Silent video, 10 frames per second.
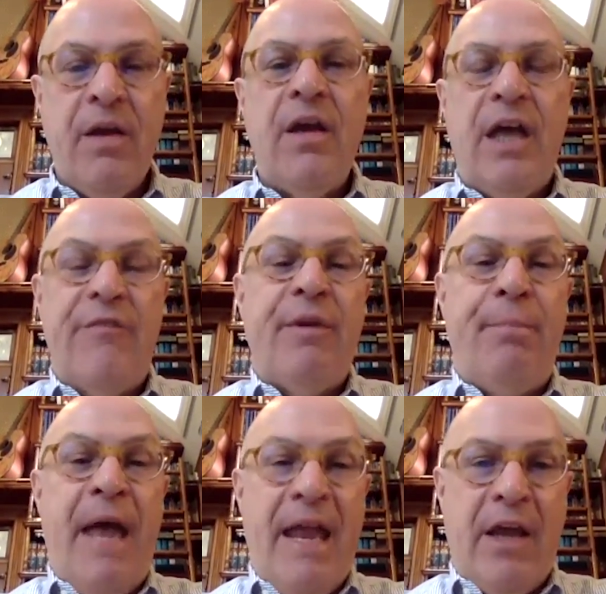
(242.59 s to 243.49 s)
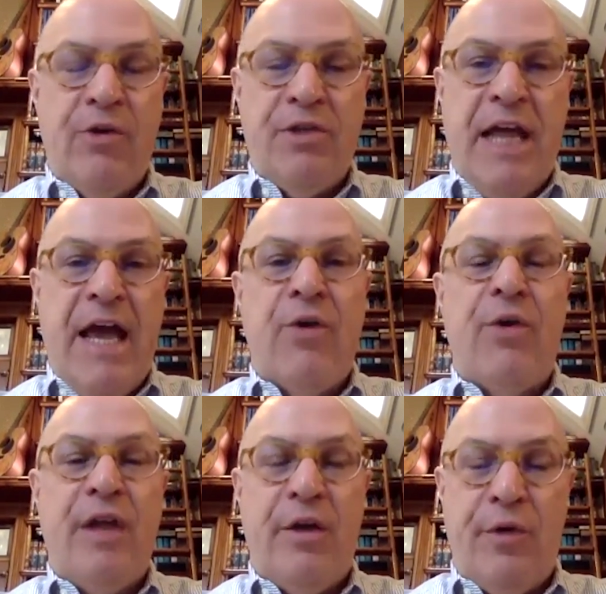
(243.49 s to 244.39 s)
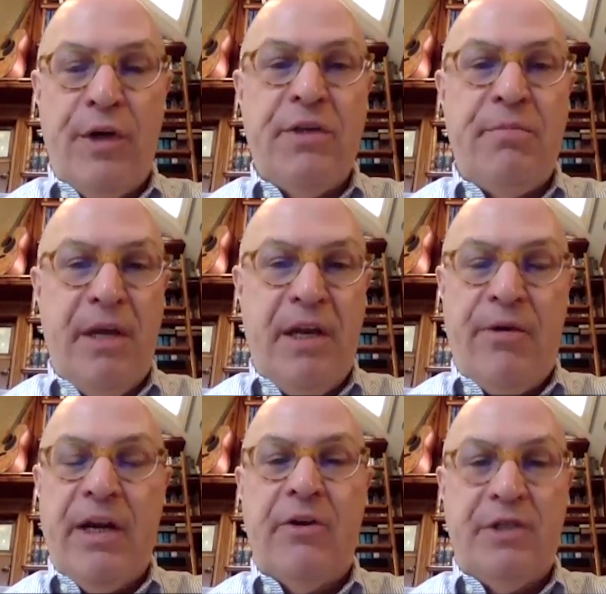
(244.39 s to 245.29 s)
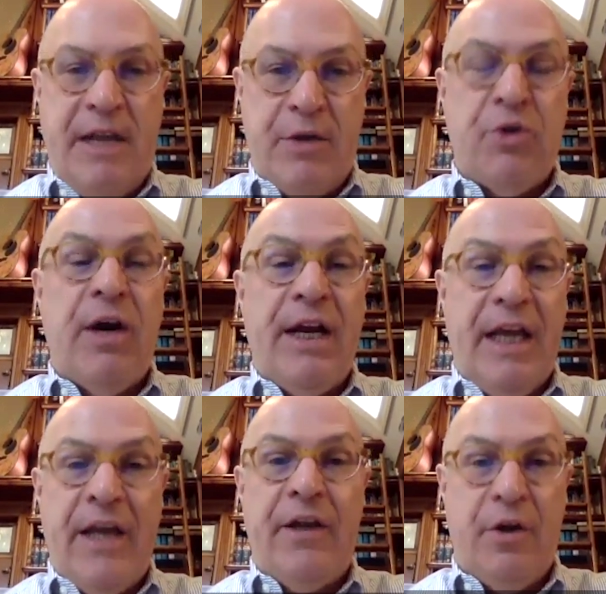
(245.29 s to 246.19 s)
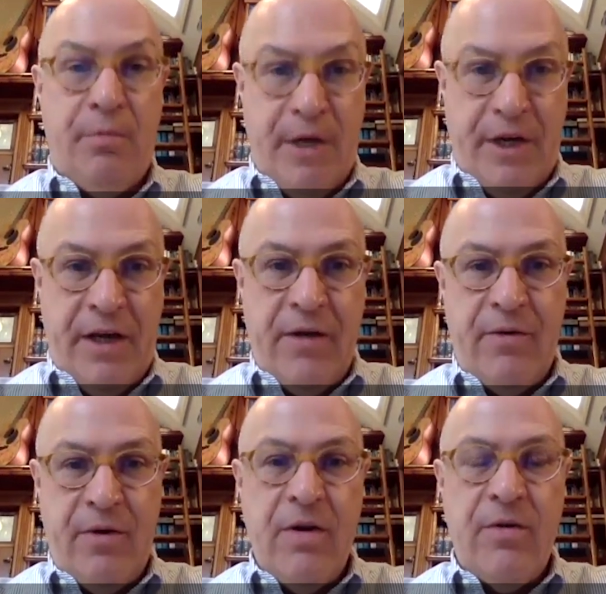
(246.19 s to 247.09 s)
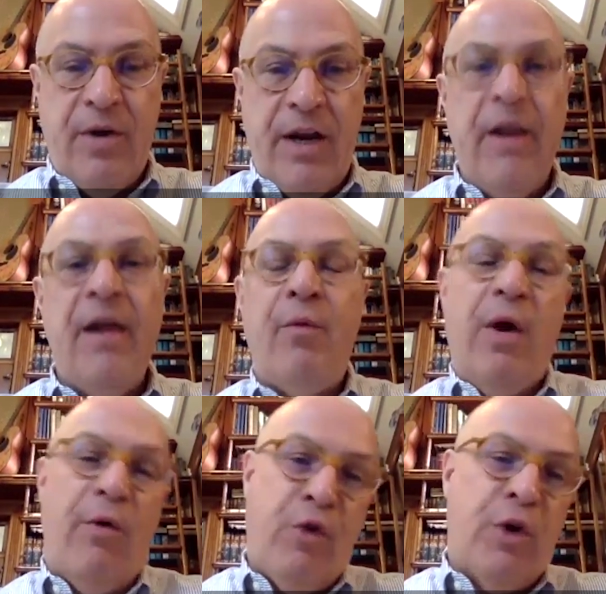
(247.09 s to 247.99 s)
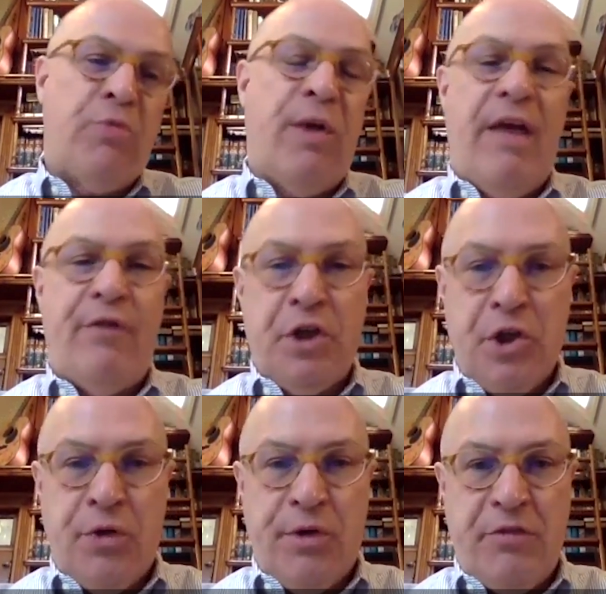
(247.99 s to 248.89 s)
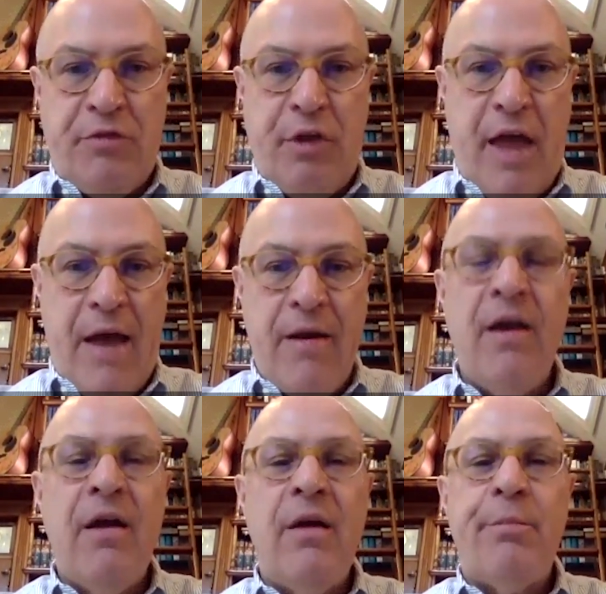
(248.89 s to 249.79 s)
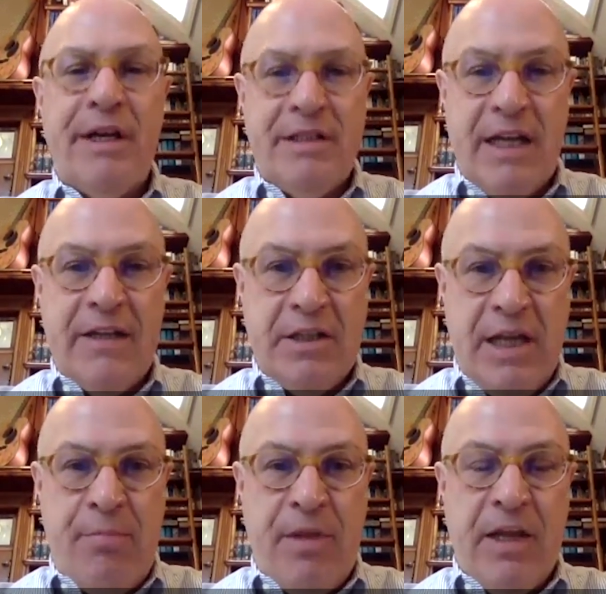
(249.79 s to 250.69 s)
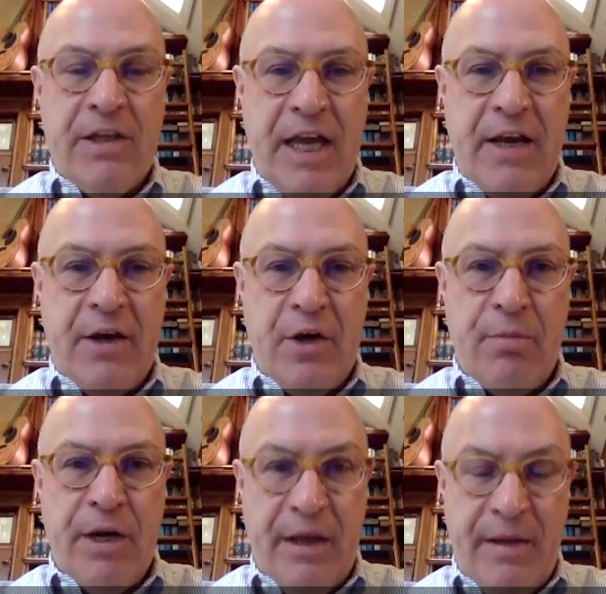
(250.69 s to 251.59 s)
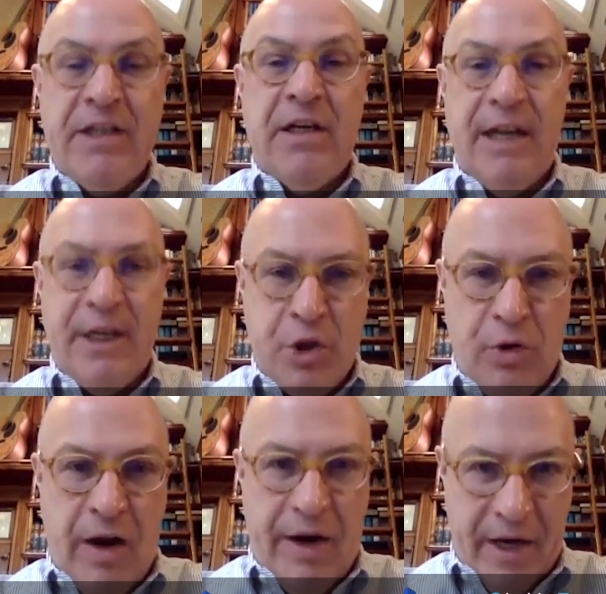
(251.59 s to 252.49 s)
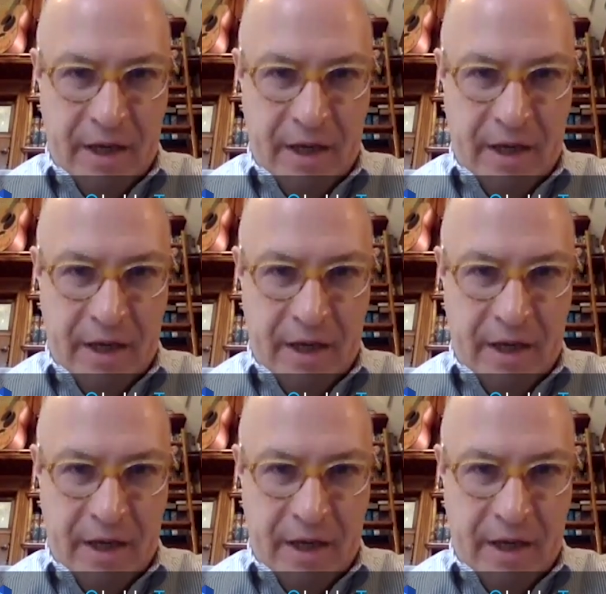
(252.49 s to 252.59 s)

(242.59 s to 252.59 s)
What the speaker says: And if the bank goes down or the other intermediary goes down, try getting your money, right? Well, of course, we have insurance for that, but it's not the same thing as getting your money. It's electronic.